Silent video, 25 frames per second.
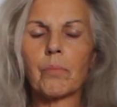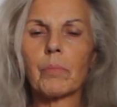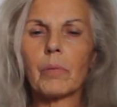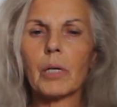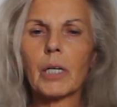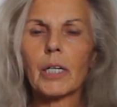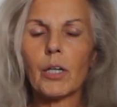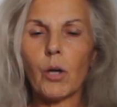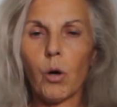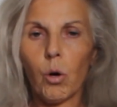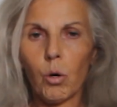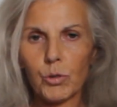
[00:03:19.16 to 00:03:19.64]

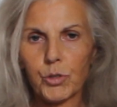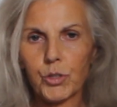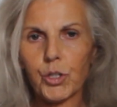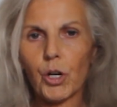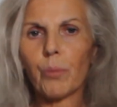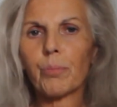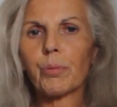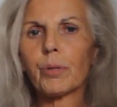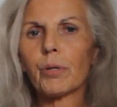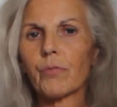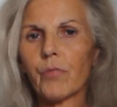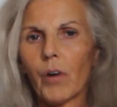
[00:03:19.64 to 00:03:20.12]
It
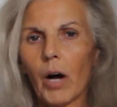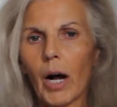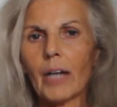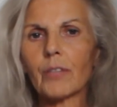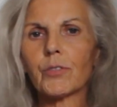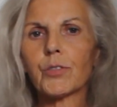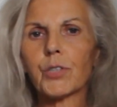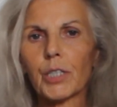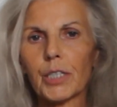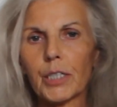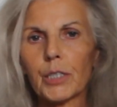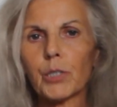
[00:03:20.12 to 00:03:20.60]
also
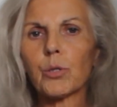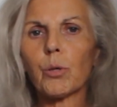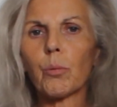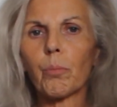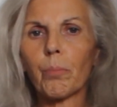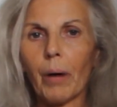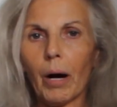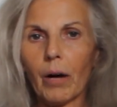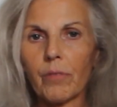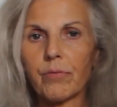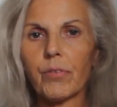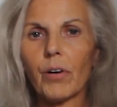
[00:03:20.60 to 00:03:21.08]
provides a little
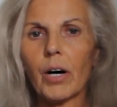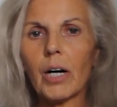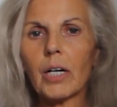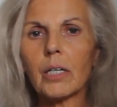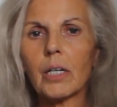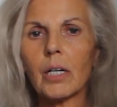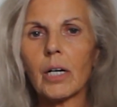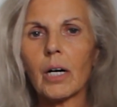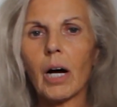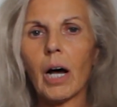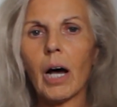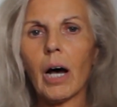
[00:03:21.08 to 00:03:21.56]
buffer
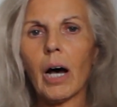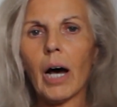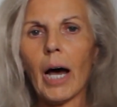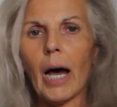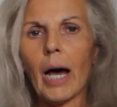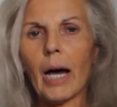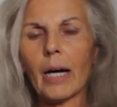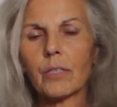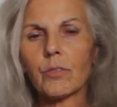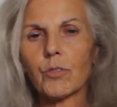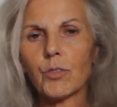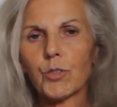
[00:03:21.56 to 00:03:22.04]

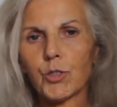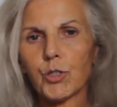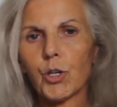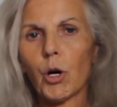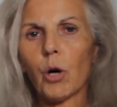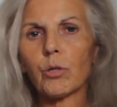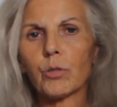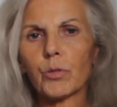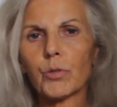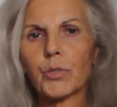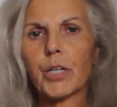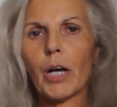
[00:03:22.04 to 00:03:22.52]
and
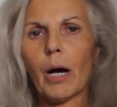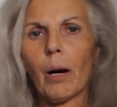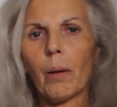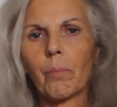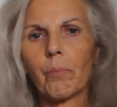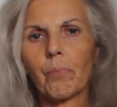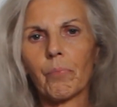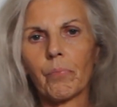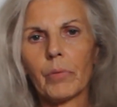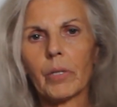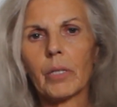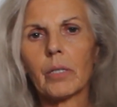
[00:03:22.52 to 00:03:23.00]
soaks up
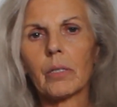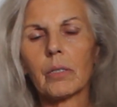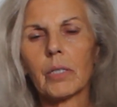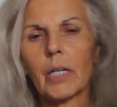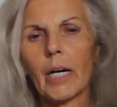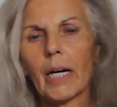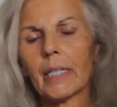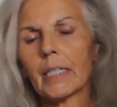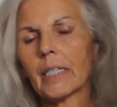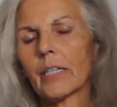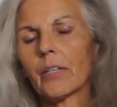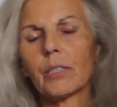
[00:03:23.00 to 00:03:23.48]

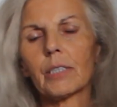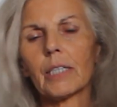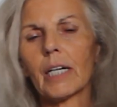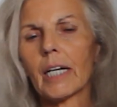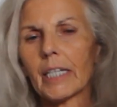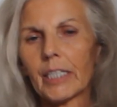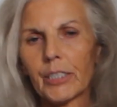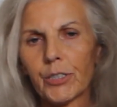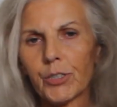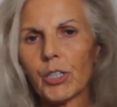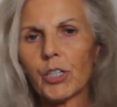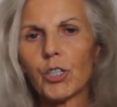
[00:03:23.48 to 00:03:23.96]
any
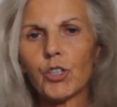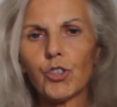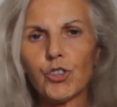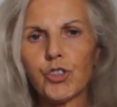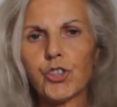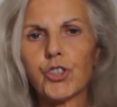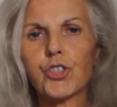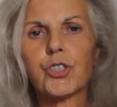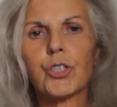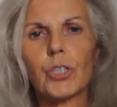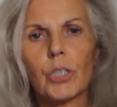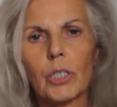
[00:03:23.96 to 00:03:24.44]

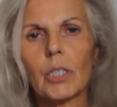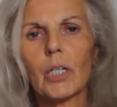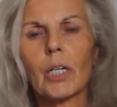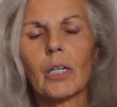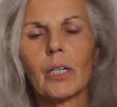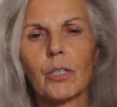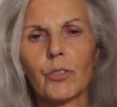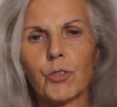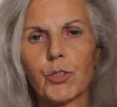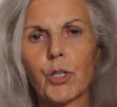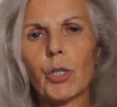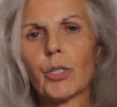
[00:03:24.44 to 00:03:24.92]
leakage
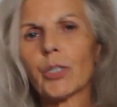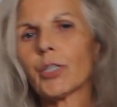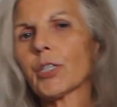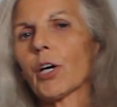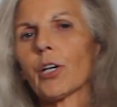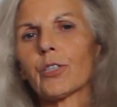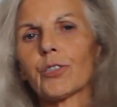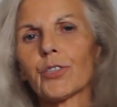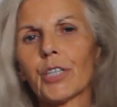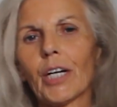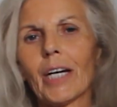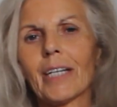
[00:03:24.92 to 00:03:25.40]
so you
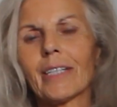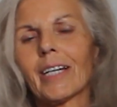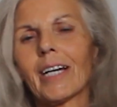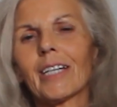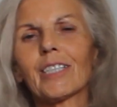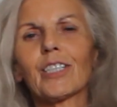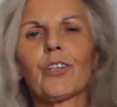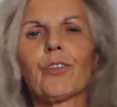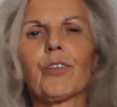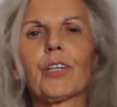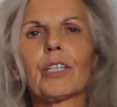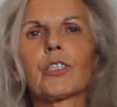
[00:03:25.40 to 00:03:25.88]
don't get
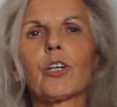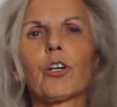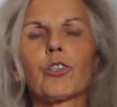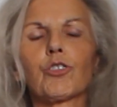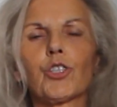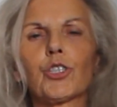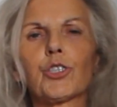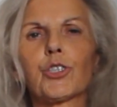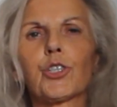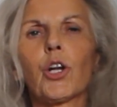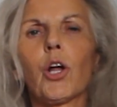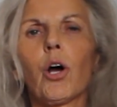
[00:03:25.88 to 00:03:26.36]
anything on
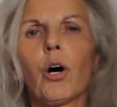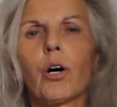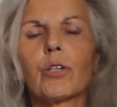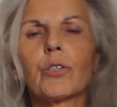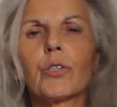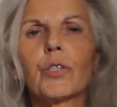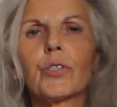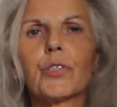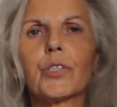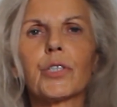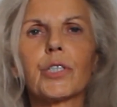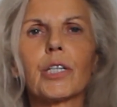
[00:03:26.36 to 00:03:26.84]
your
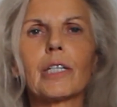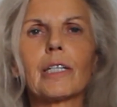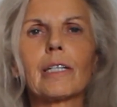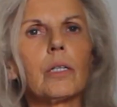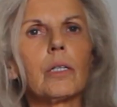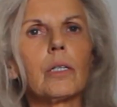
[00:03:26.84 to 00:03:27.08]
clothes.